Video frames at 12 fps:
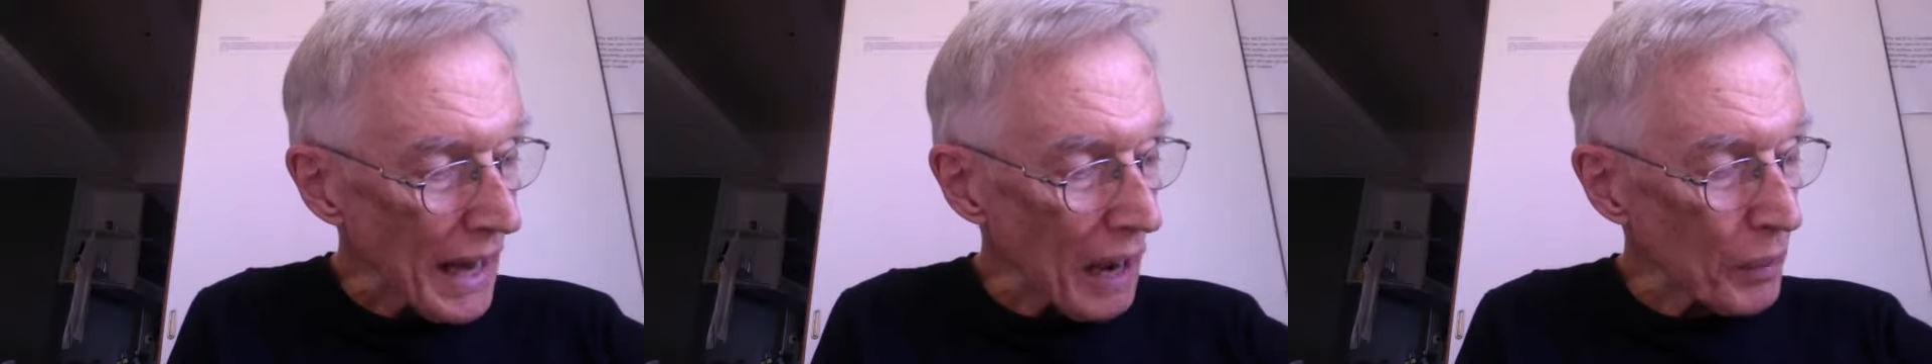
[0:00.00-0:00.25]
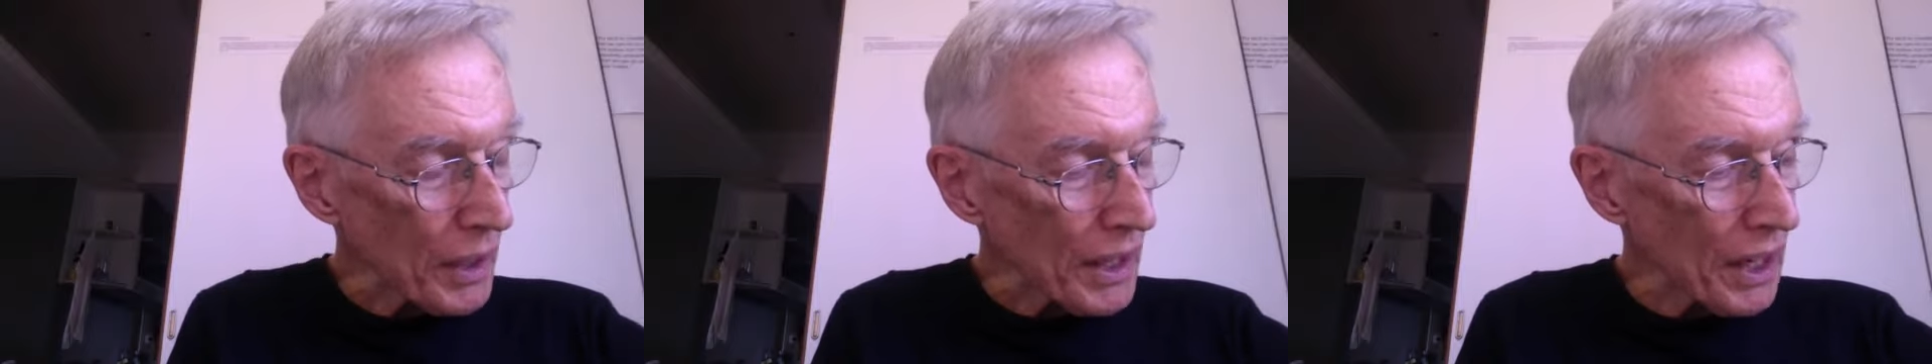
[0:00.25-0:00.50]

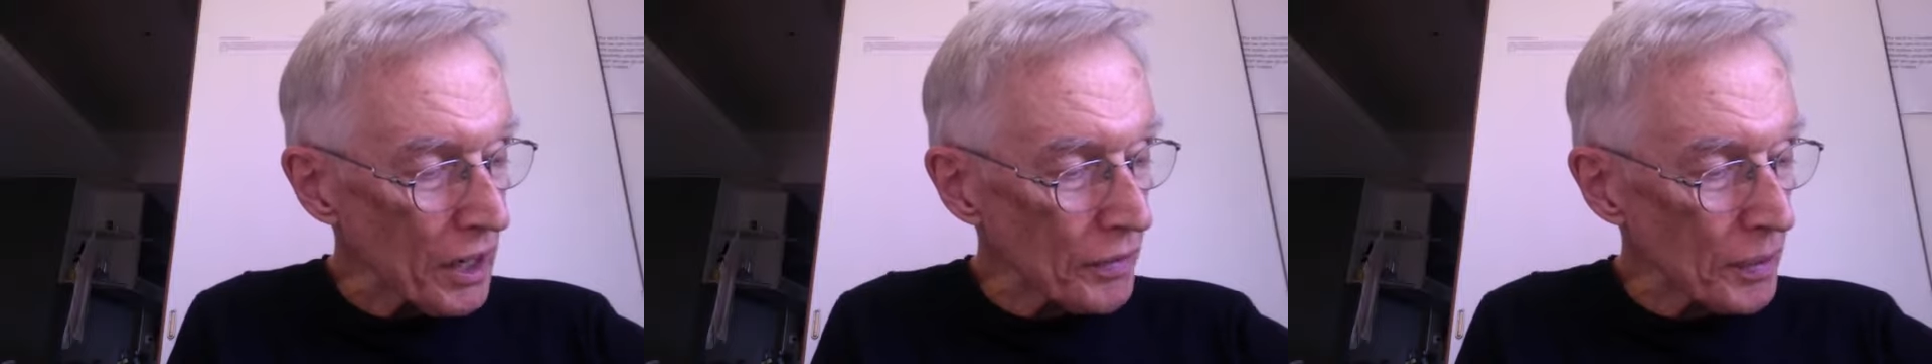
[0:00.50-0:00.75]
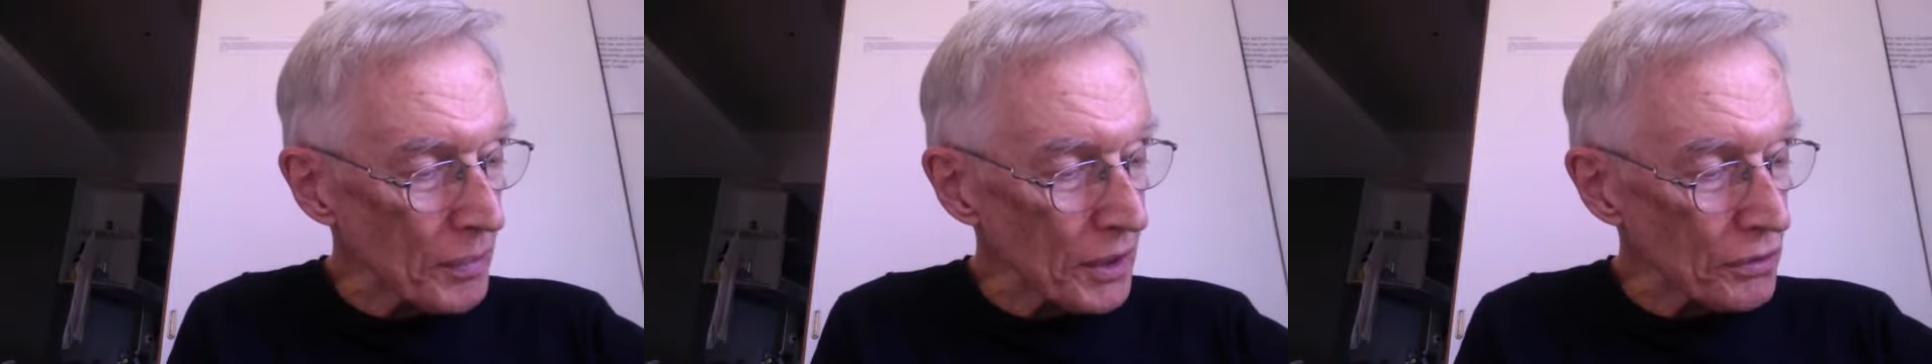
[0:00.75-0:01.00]
we hear
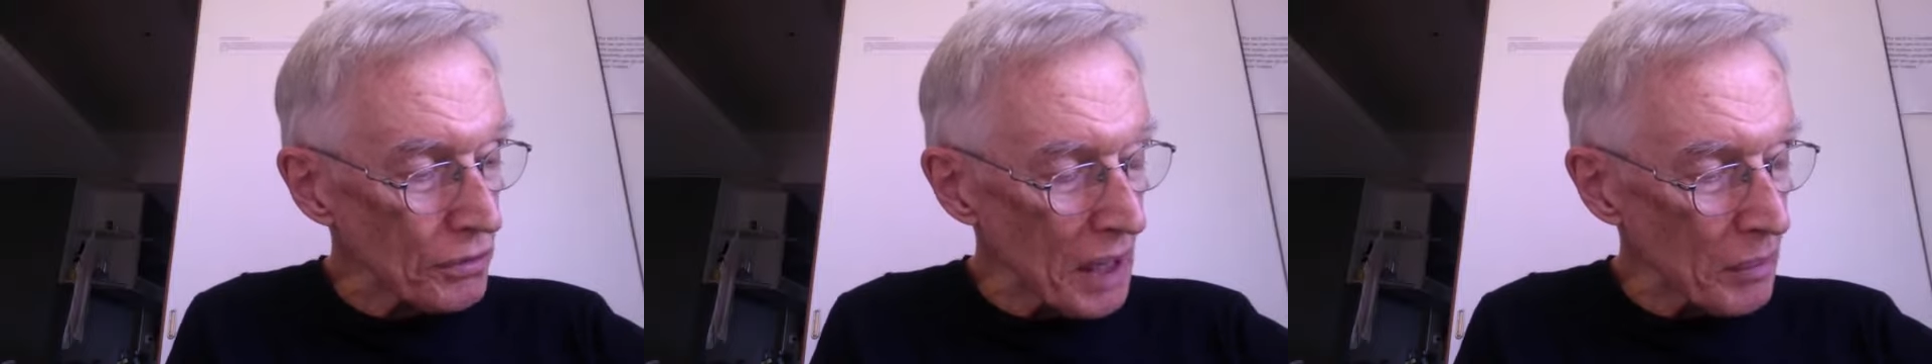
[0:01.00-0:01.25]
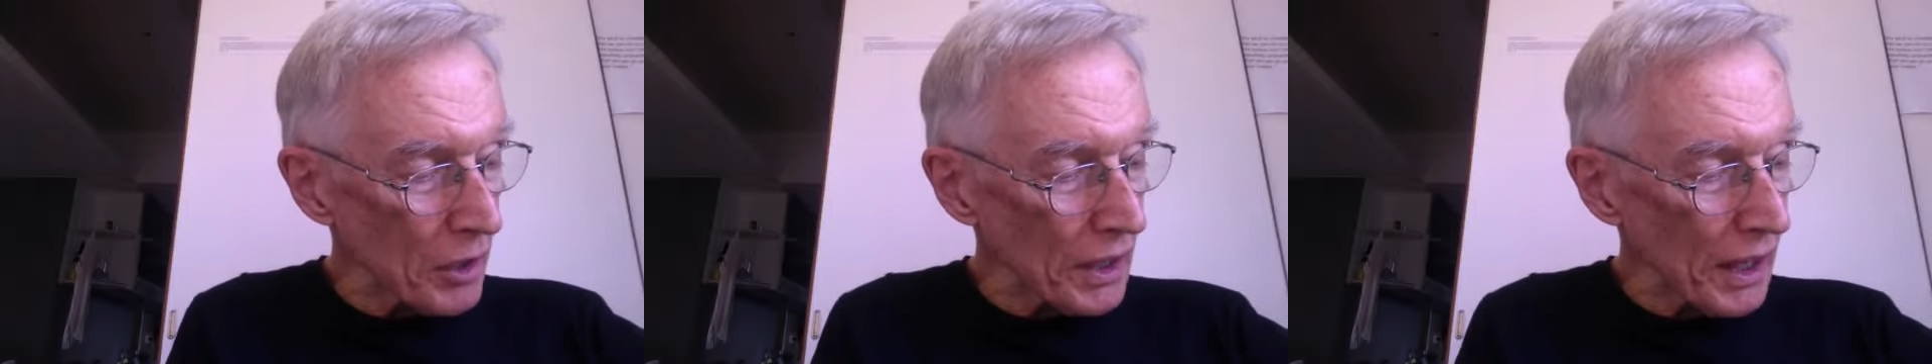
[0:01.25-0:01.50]
from the
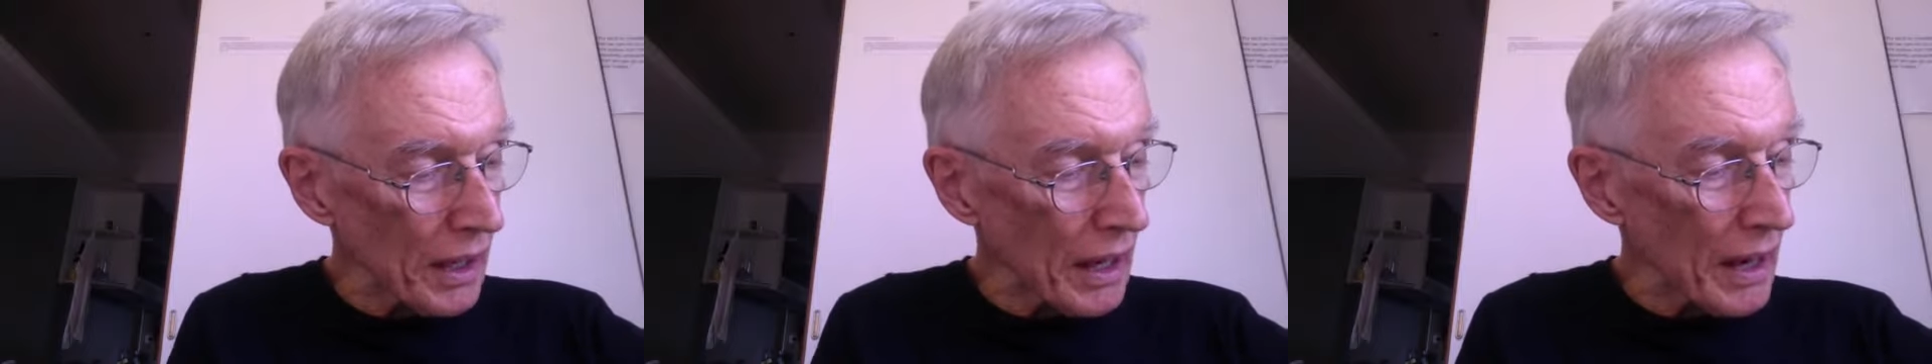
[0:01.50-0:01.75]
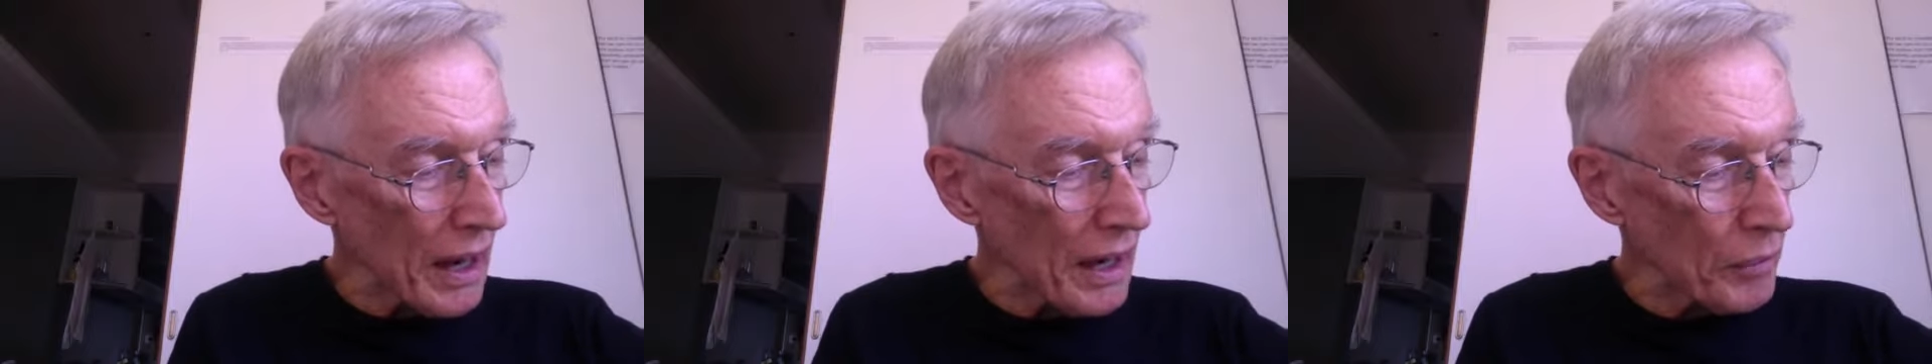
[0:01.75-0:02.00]
dreamer
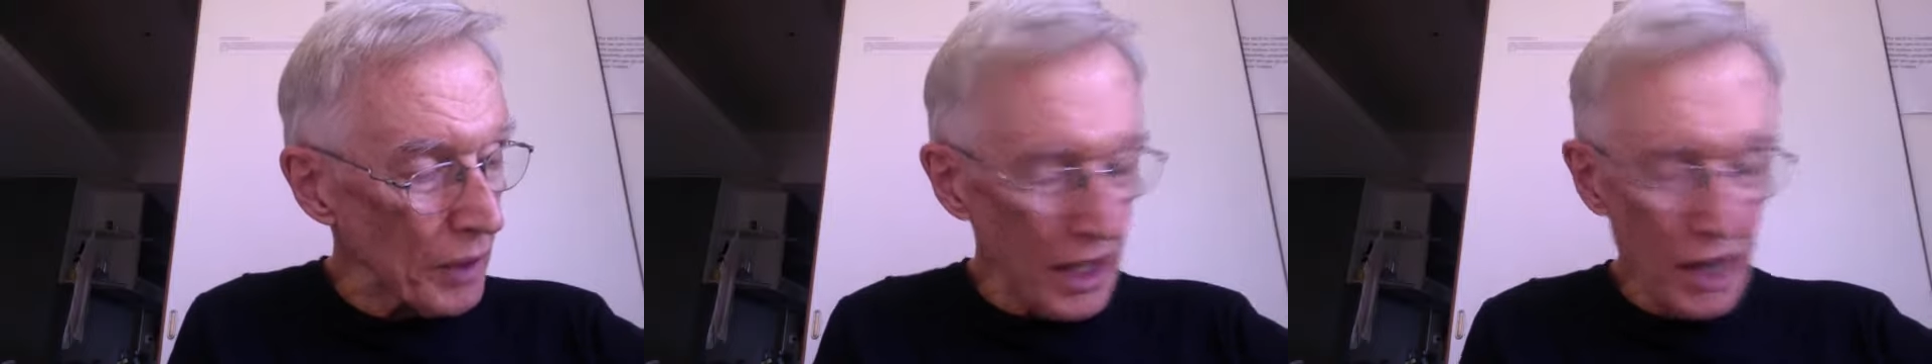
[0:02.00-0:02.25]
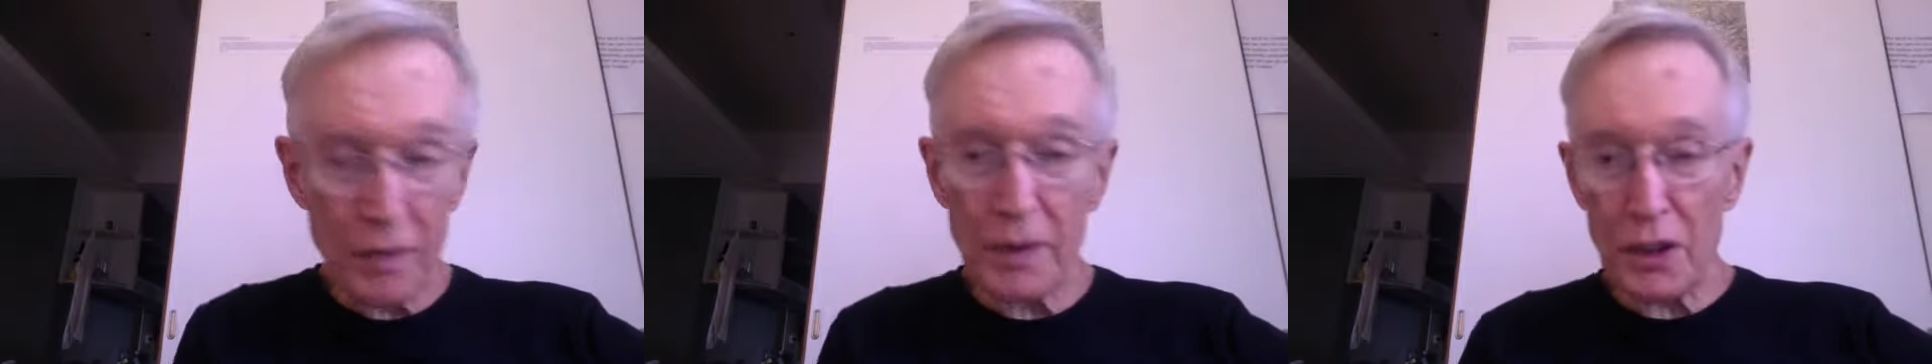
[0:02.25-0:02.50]

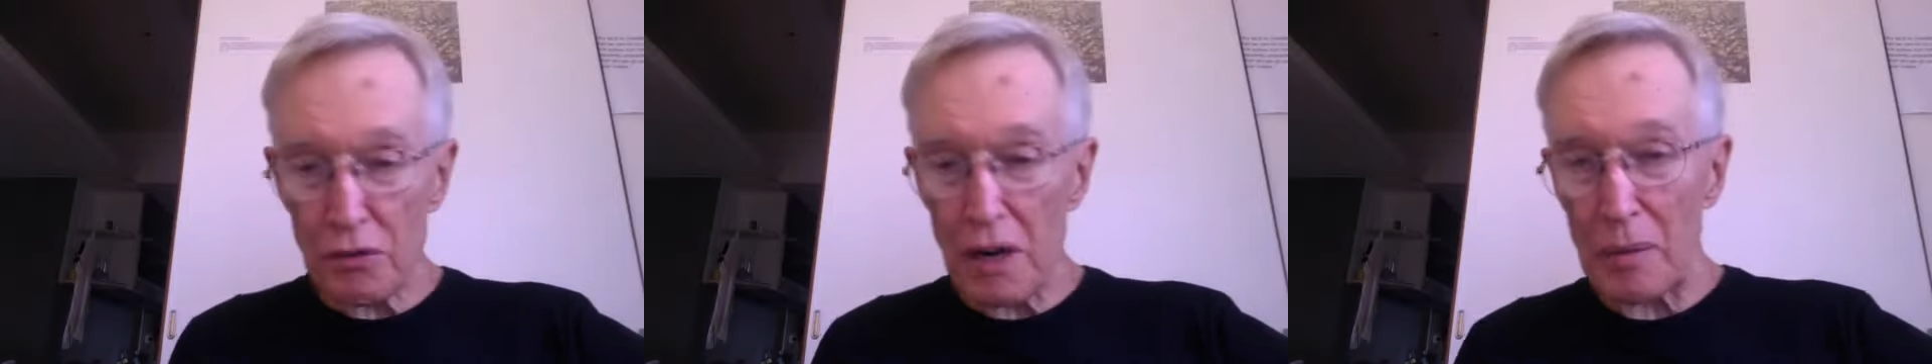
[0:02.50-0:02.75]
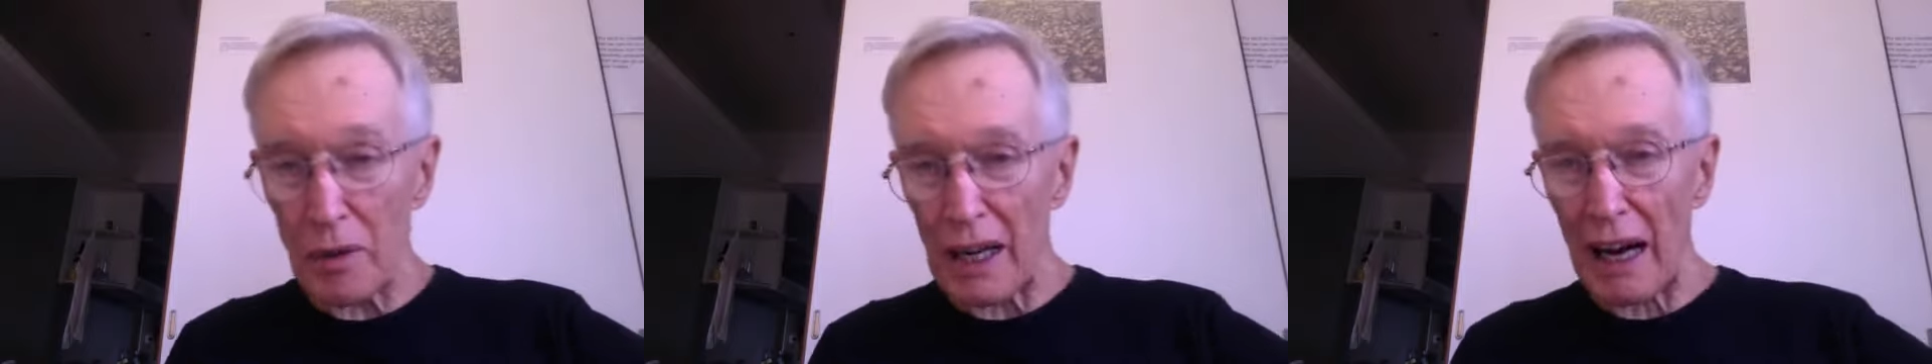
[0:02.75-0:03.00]

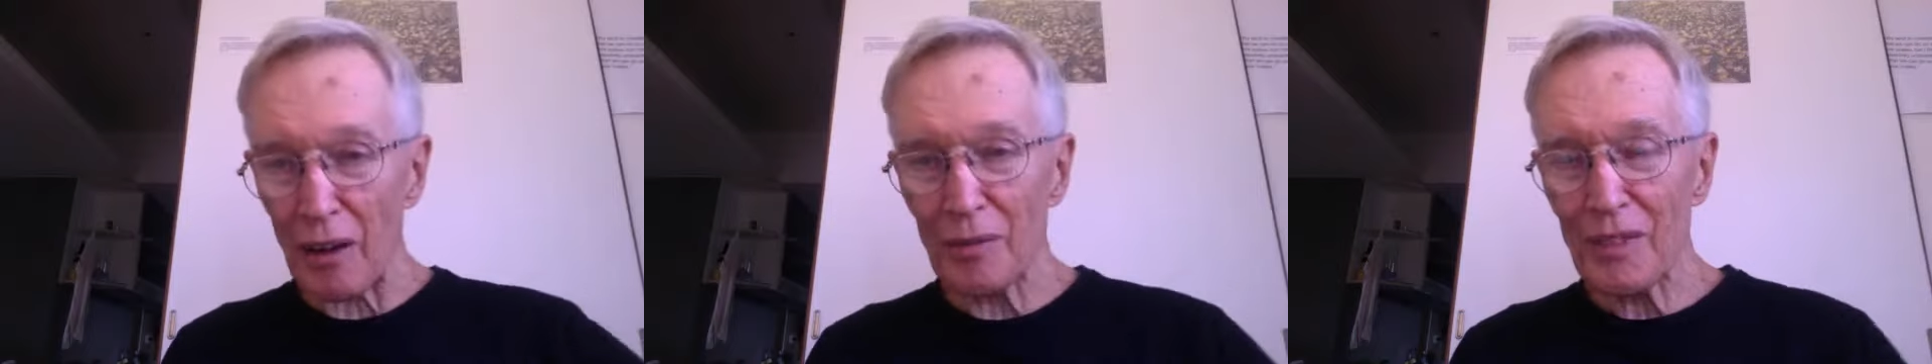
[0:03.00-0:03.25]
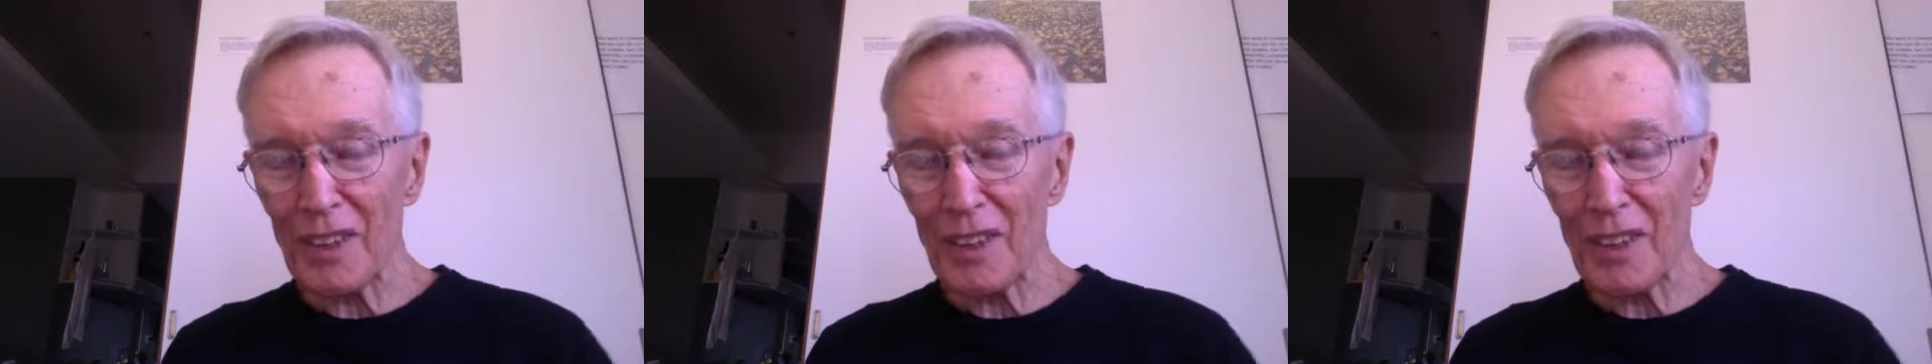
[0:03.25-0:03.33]
now,